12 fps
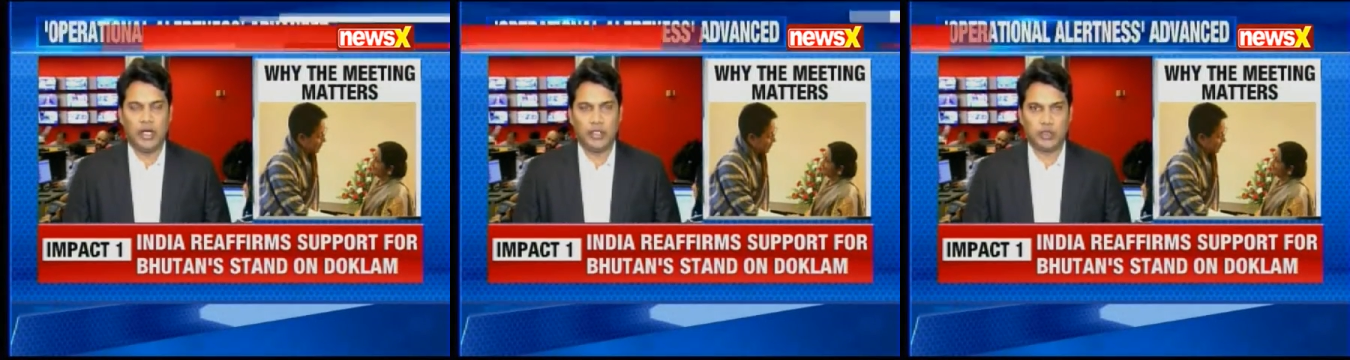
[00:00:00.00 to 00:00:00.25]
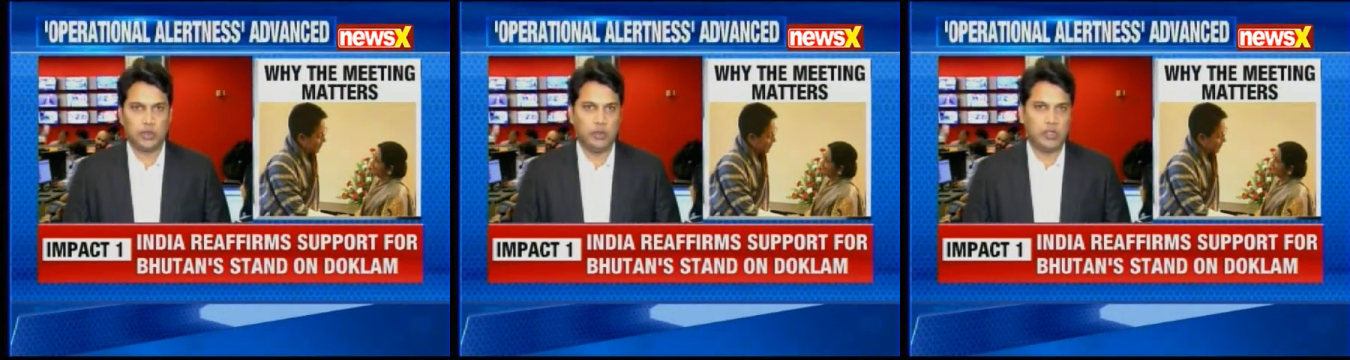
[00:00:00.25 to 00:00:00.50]

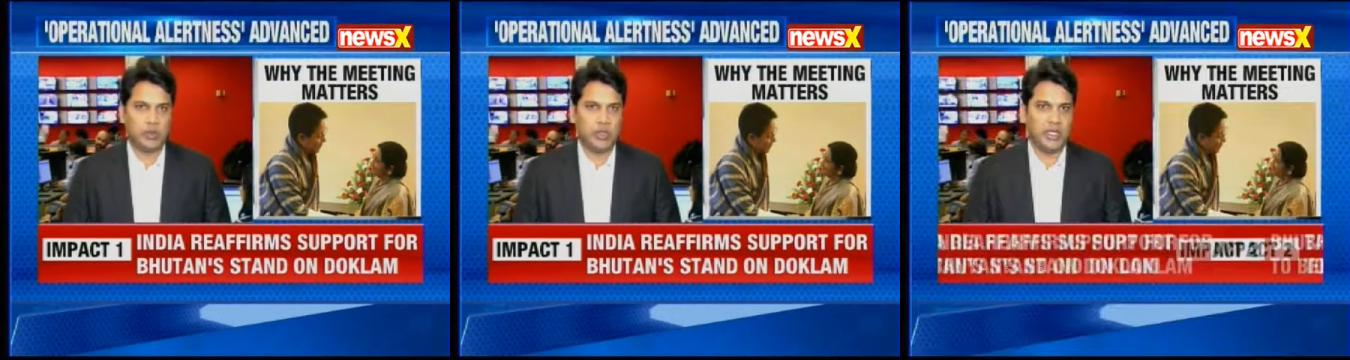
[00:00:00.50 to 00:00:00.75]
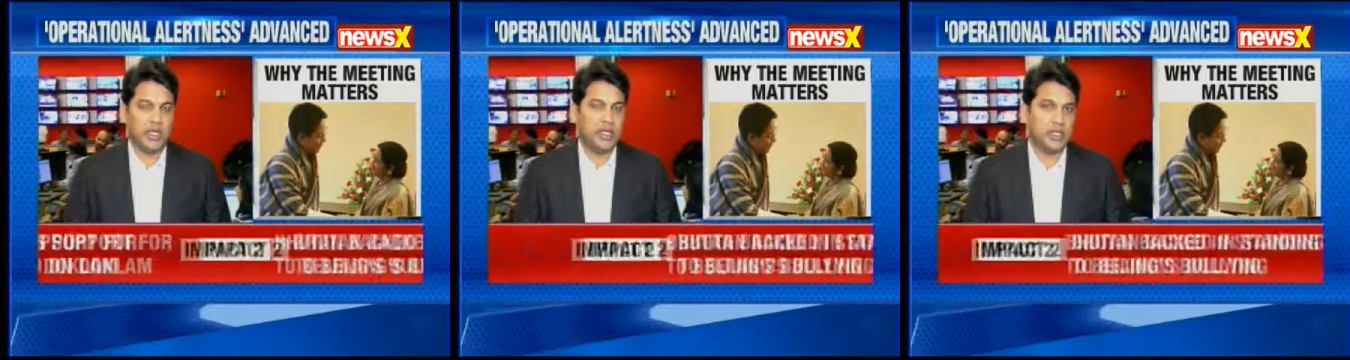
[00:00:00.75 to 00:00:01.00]
issue
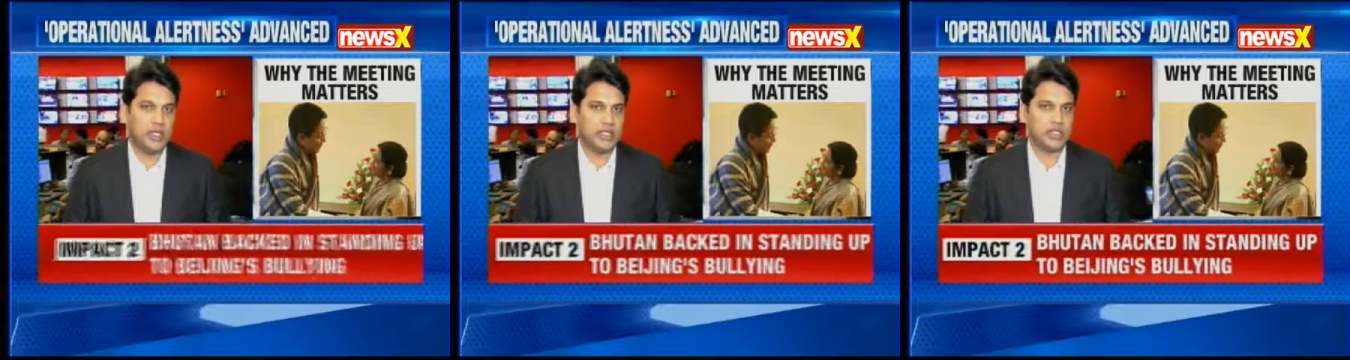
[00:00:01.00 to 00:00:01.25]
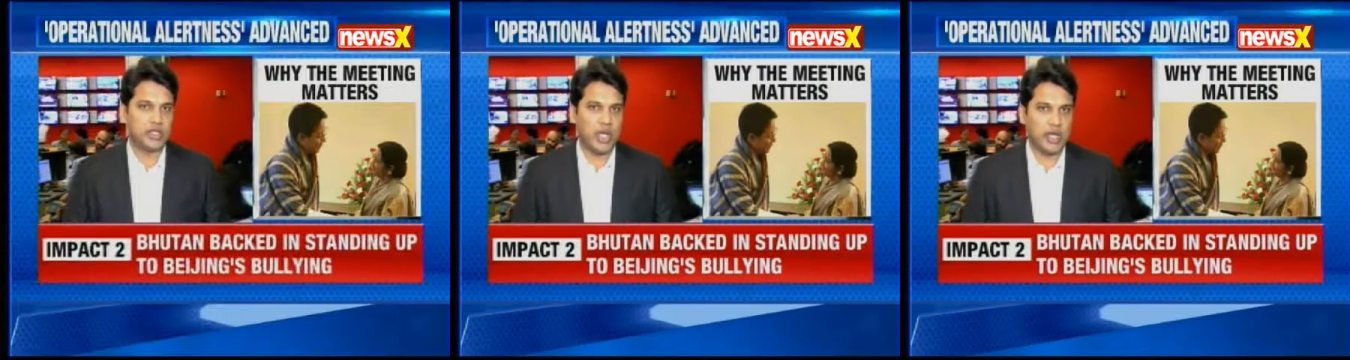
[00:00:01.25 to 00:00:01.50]
between Indian
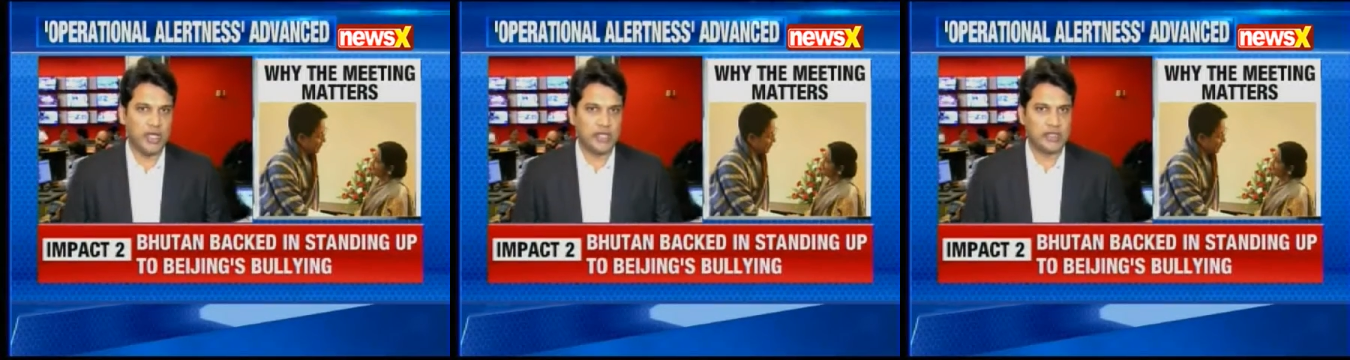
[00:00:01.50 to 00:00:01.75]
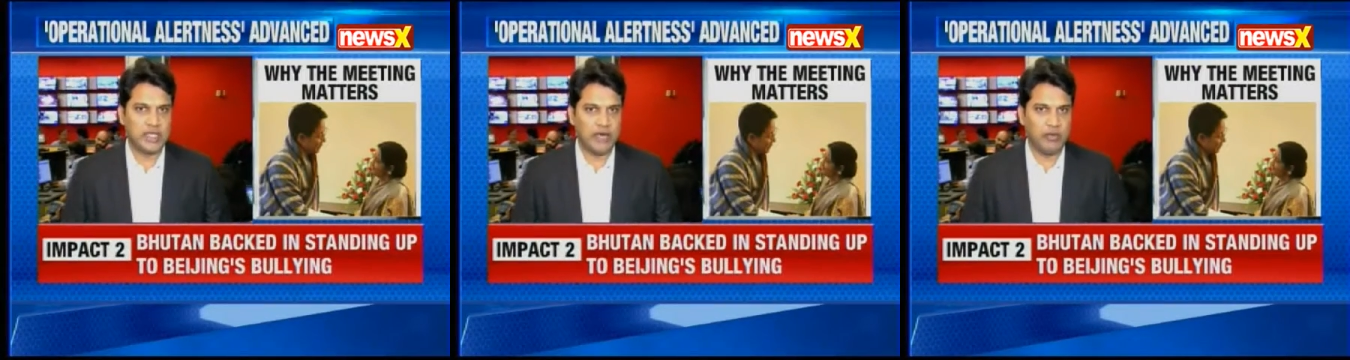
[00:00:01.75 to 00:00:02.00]
and
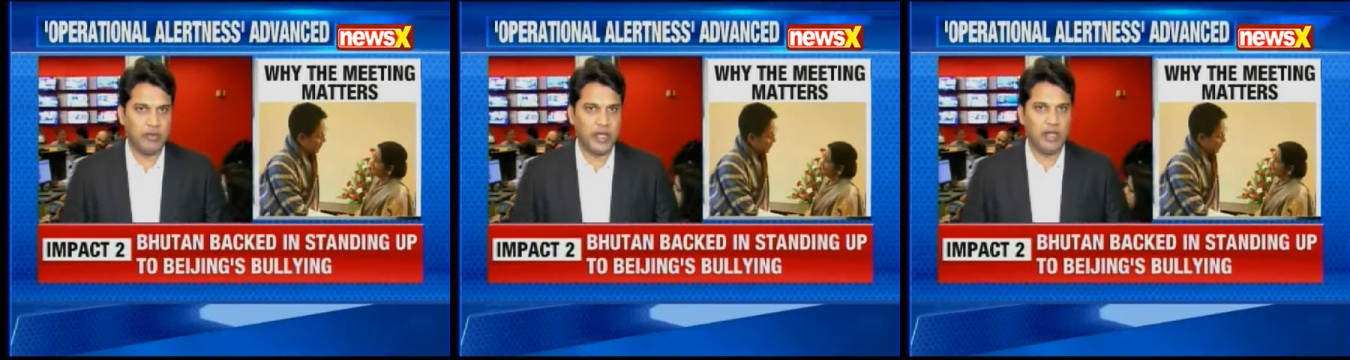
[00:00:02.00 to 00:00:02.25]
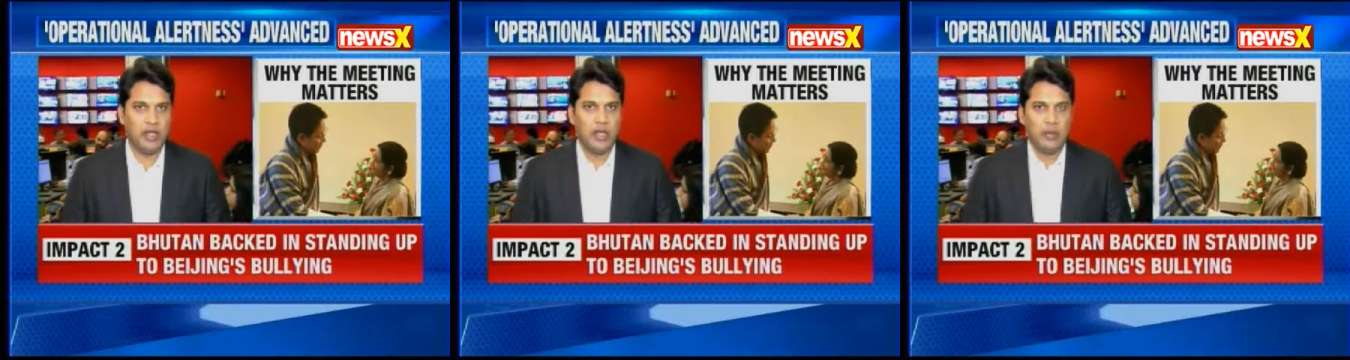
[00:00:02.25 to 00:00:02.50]
Chinese
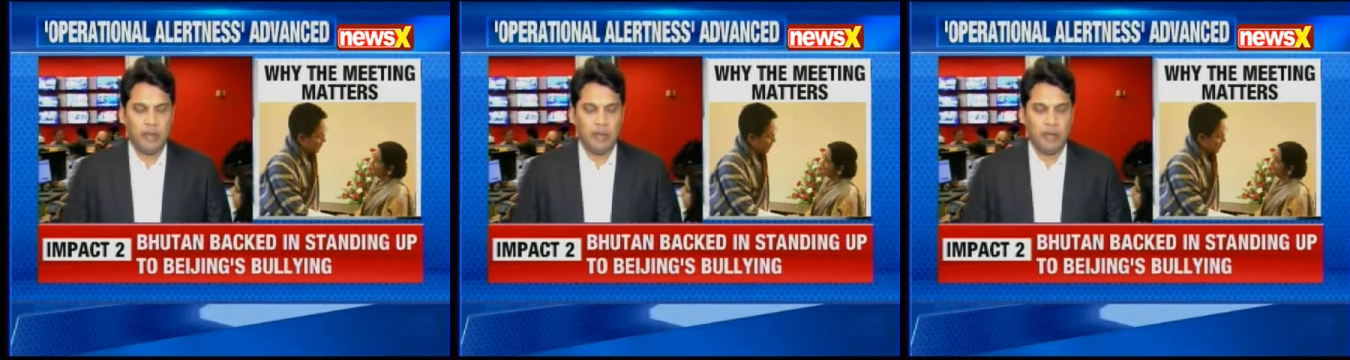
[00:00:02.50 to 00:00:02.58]
government,